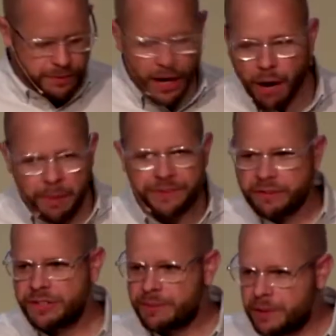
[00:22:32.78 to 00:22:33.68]
almost
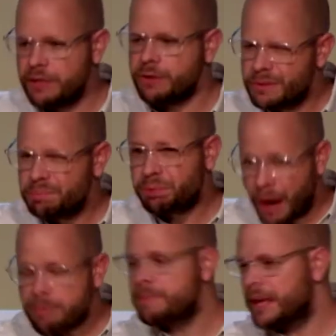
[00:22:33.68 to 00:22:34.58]
everything we do,
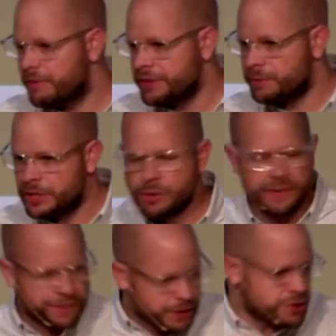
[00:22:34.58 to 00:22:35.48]
probably everything we do,
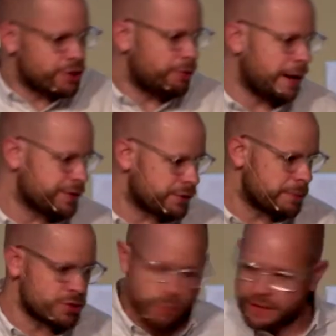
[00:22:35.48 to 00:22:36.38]
is centered around the
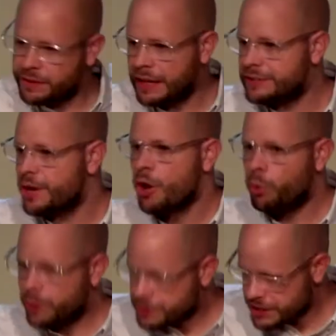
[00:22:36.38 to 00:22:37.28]
scriptures. Wednesday nights,
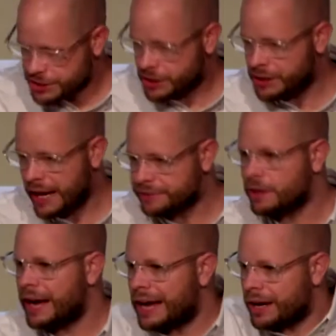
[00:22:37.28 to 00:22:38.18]
we teach a class
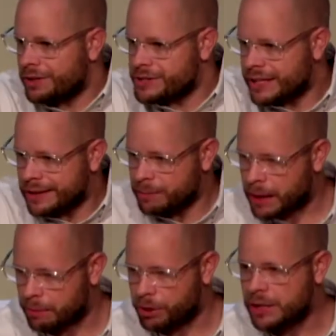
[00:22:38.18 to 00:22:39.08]
on how to understand the
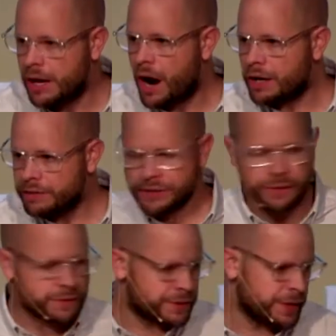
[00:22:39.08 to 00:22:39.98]
Bible. Our Living
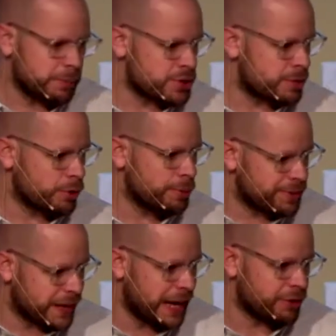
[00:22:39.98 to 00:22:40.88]
Stones discipleship groups,
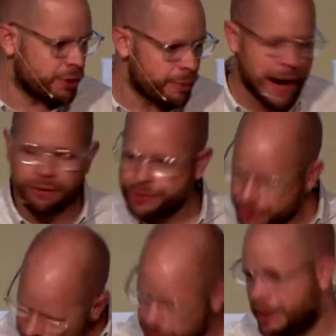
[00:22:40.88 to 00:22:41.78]
they gather around
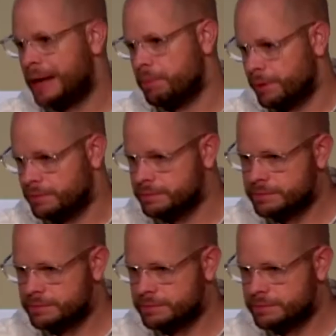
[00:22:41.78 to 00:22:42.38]
the Bible.